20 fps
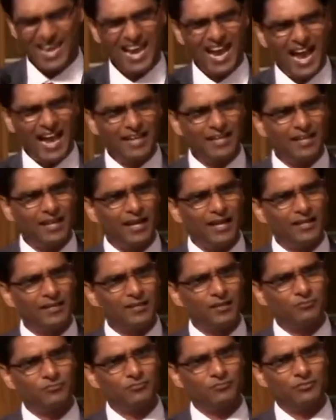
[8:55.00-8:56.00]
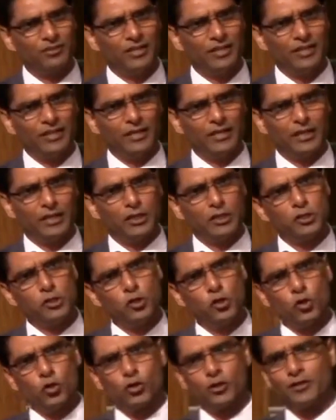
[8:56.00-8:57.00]
I kind of
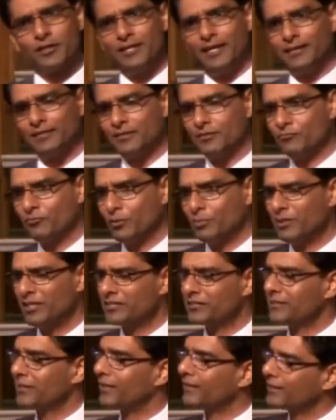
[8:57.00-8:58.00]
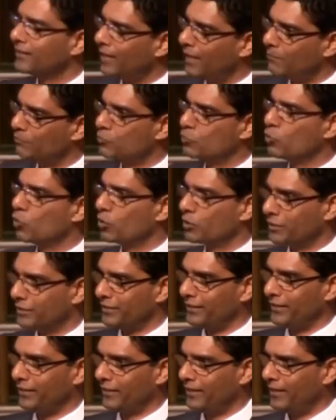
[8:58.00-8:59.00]
ignored that information and kept
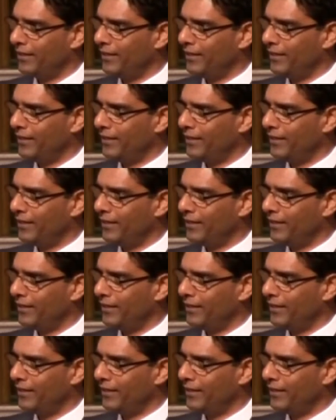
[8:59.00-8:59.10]
working.